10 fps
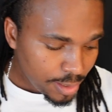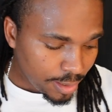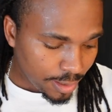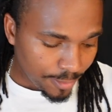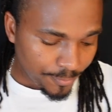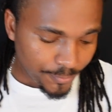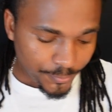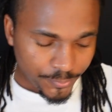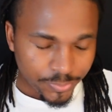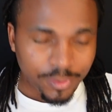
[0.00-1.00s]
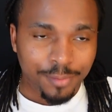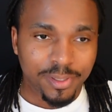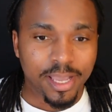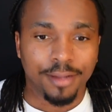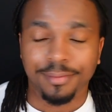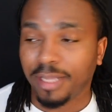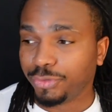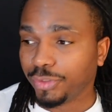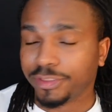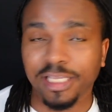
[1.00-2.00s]
Um, but yeah, as
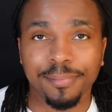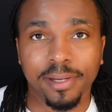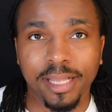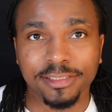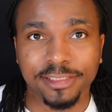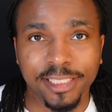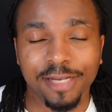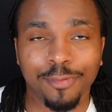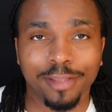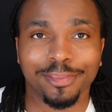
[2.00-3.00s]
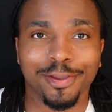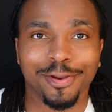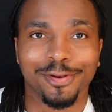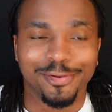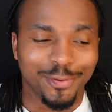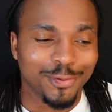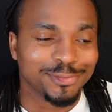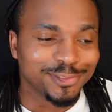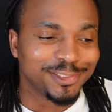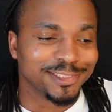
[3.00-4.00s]
you can see by that skit right there,
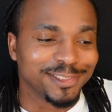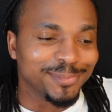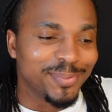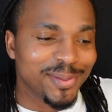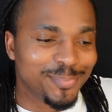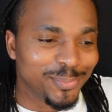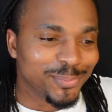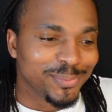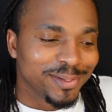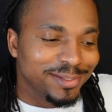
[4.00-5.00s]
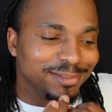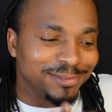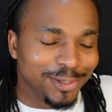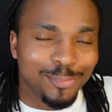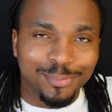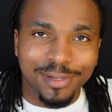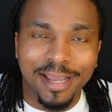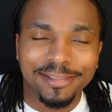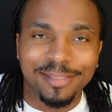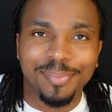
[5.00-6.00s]
narcissistic people don't
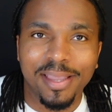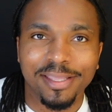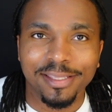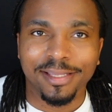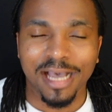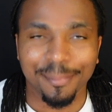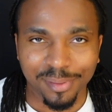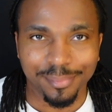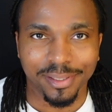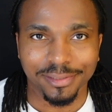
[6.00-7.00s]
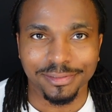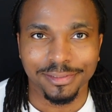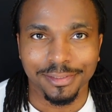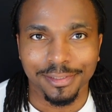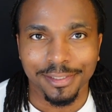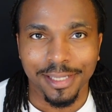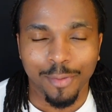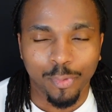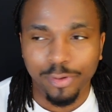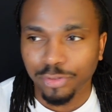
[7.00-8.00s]
like to pay you compliments.
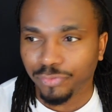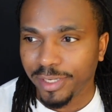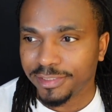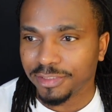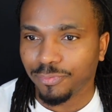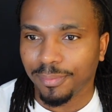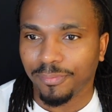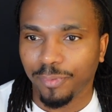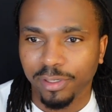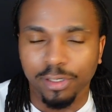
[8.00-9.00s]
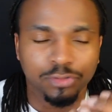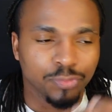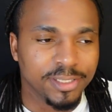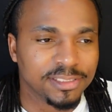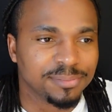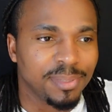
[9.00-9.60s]
And one of those reasons, one of those reasons